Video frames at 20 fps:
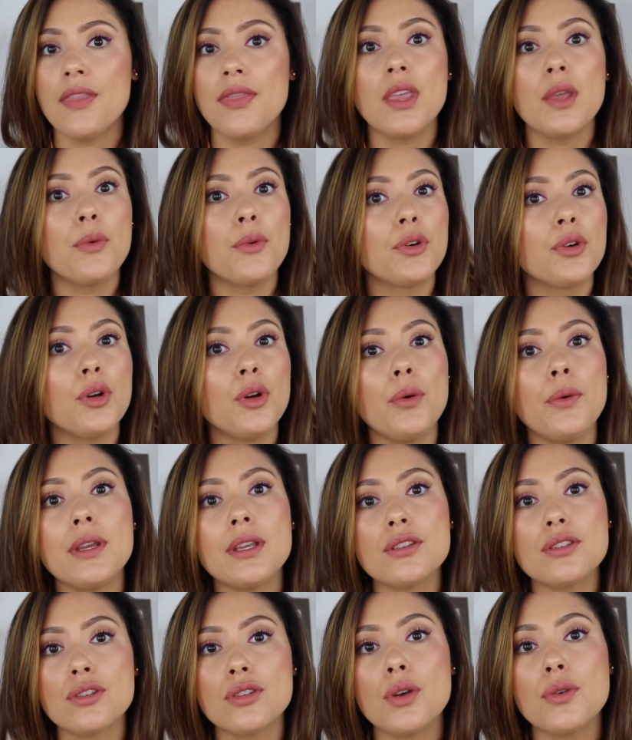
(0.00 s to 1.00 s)
They were
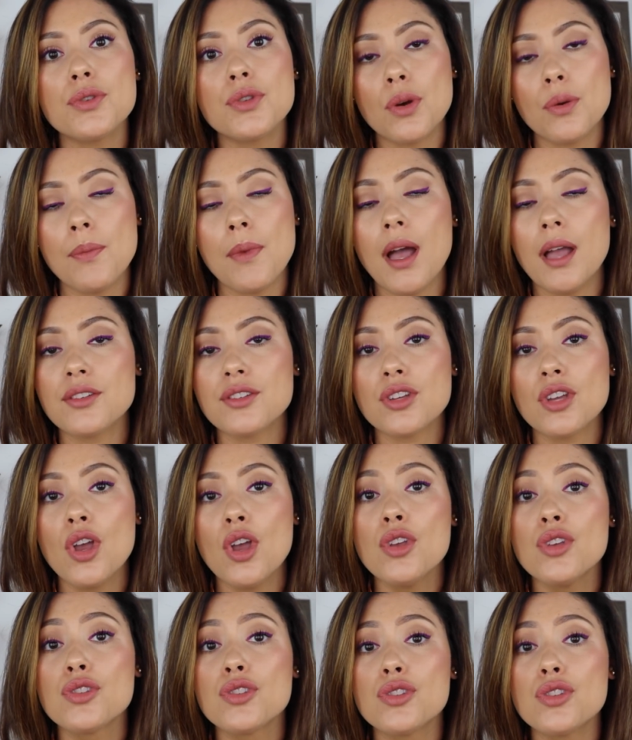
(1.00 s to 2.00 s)
growing so much.
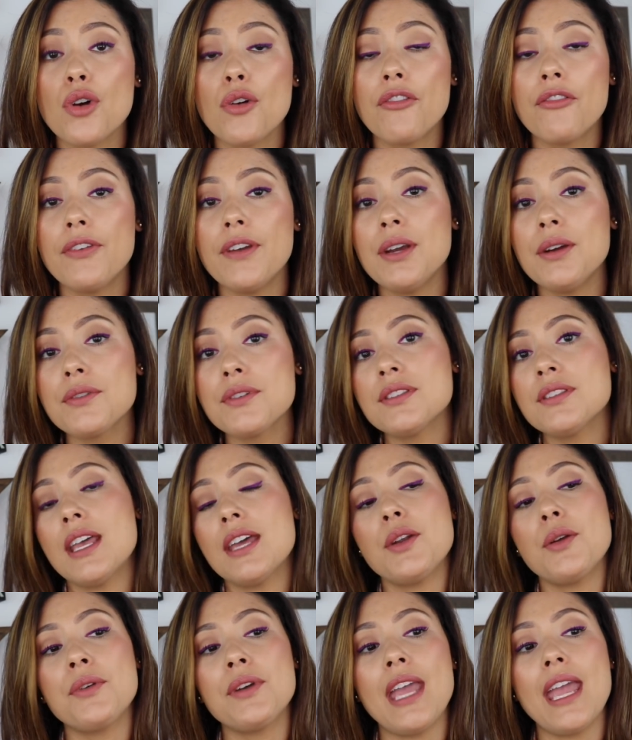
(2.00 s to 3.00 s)
So Pharaoh
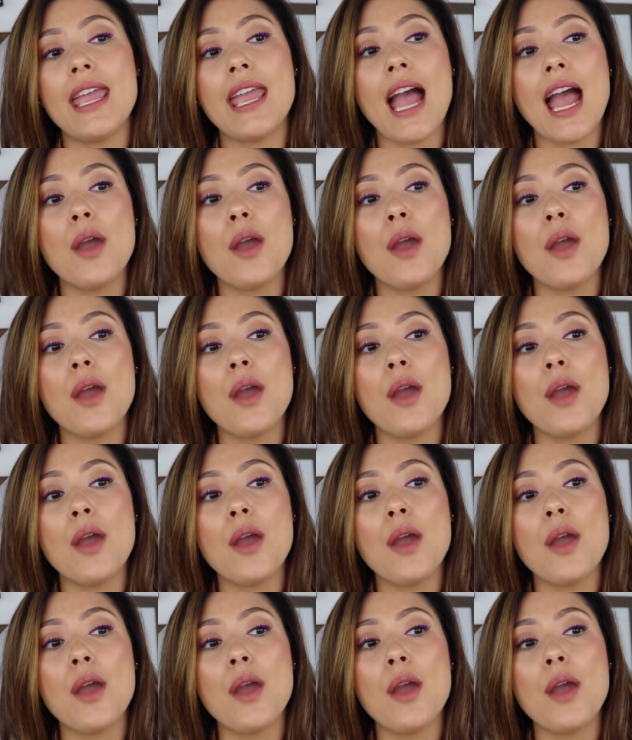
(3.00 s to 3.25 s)
said, okay,